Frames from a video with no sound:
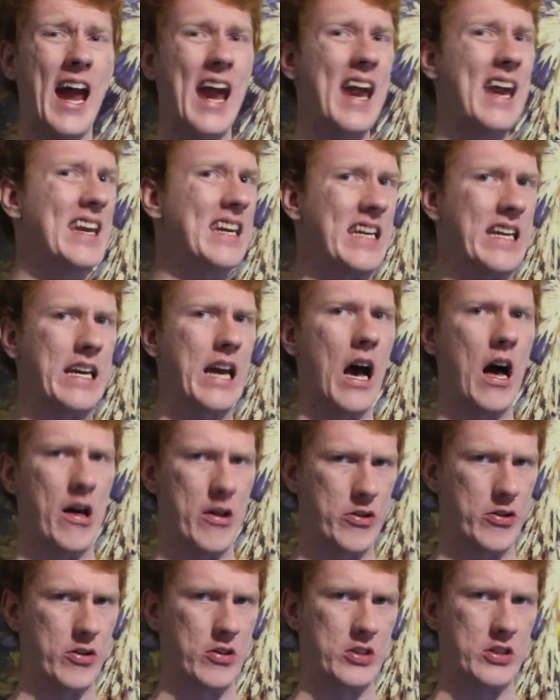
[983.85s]
any
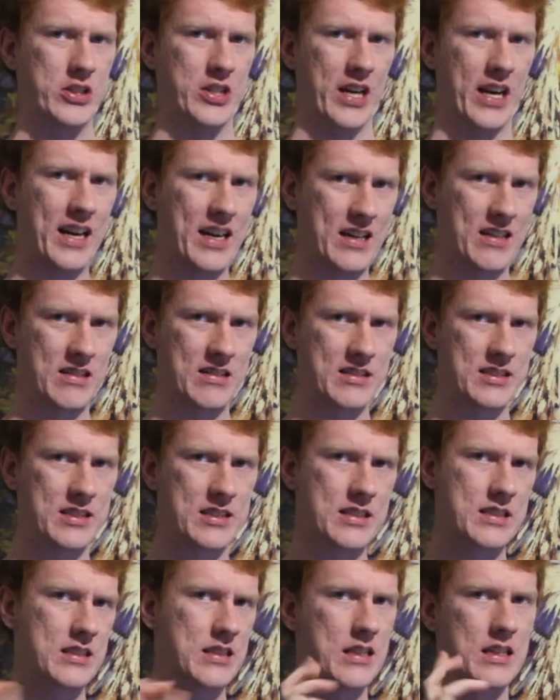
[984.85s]
other
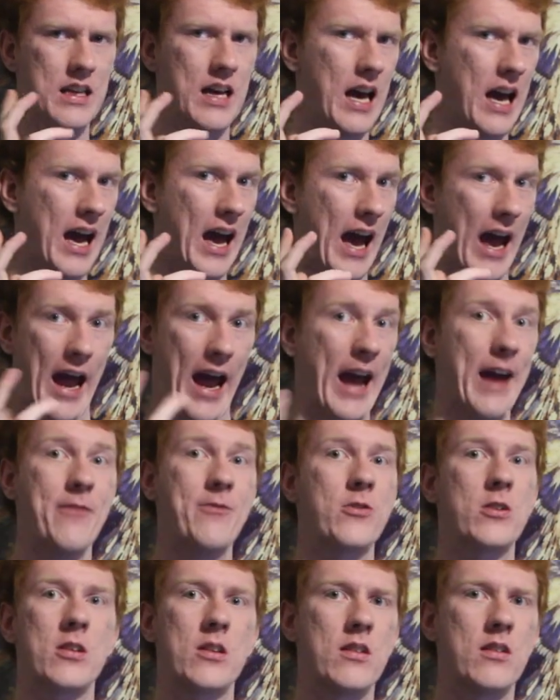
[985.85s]
channels.
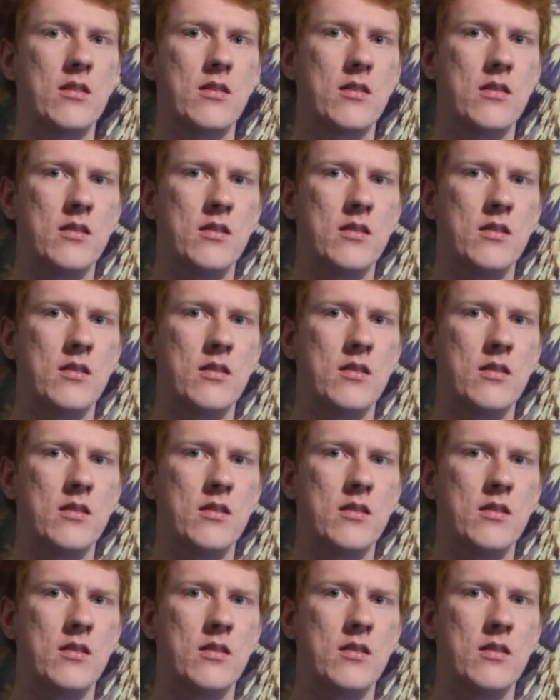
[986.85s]
Ever.